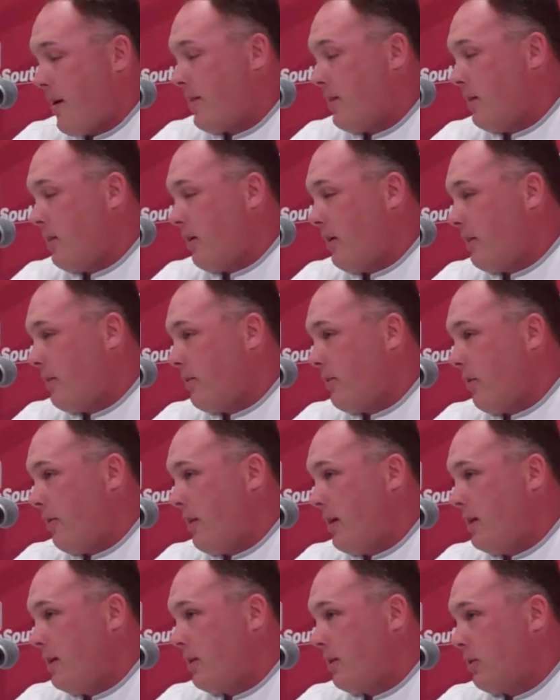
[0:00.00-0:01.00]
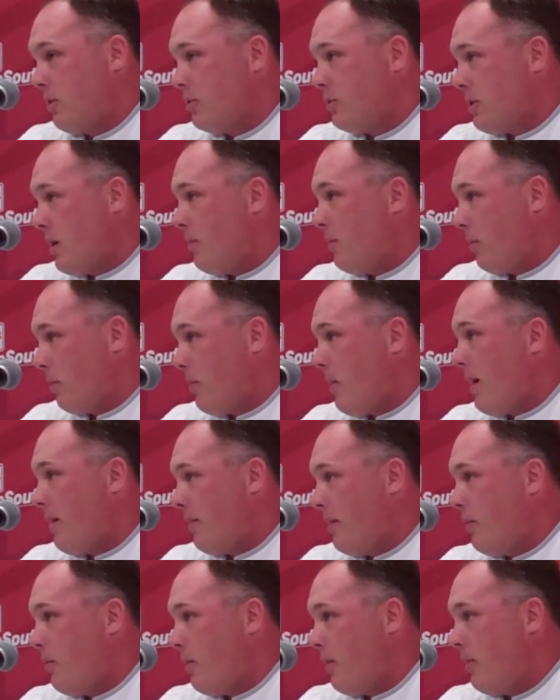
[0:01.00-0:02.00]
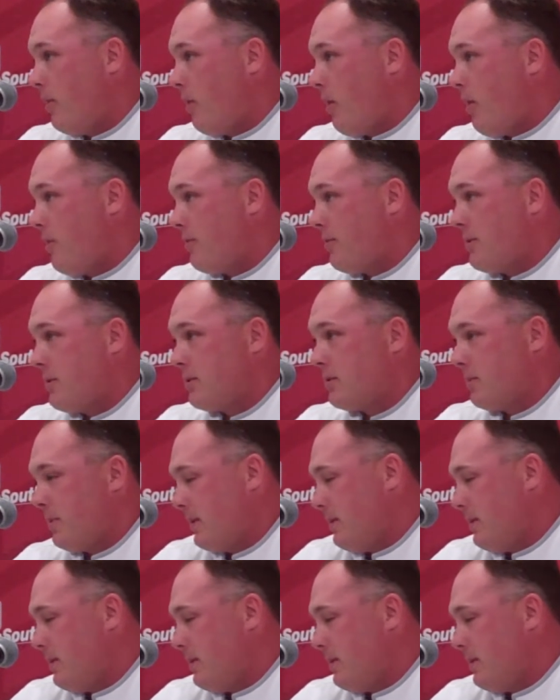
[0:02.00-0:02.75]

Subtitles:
I thought they did a good job with how they run their offense,